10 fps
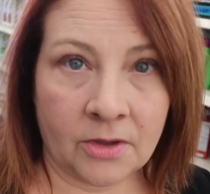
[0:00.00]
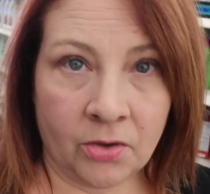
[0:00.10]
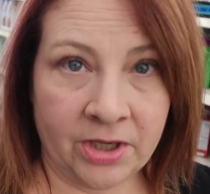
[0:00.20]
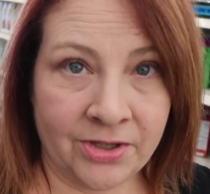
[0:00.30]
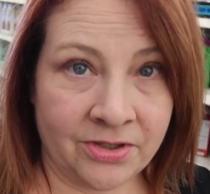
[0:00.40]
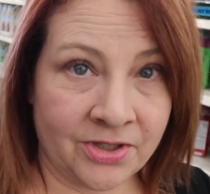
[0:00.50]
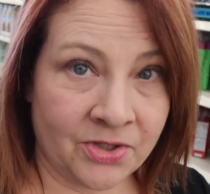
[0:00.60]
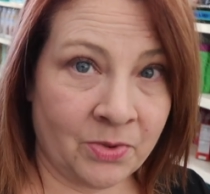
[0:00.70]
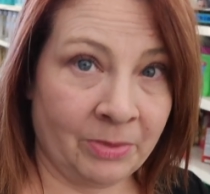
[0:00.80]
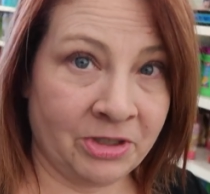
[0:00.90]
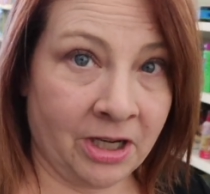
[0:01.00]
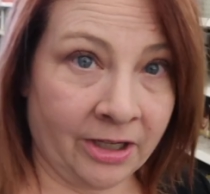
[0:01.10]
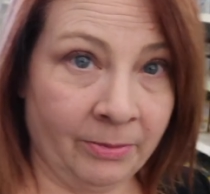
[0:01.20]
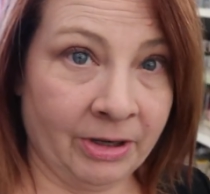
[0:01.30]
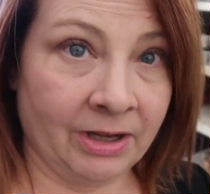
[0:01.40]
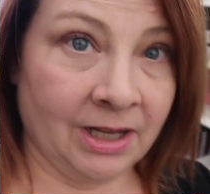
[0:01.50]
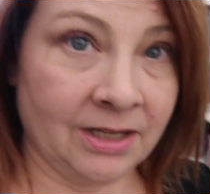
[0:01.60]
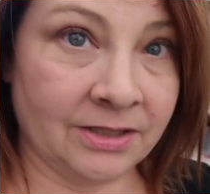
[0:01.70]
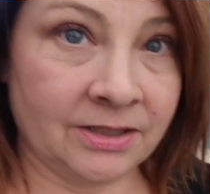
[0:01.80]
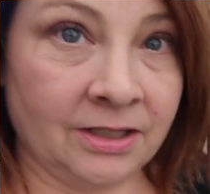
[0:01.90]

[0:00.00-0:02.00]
Okay, so this is what I'm talking about, guys.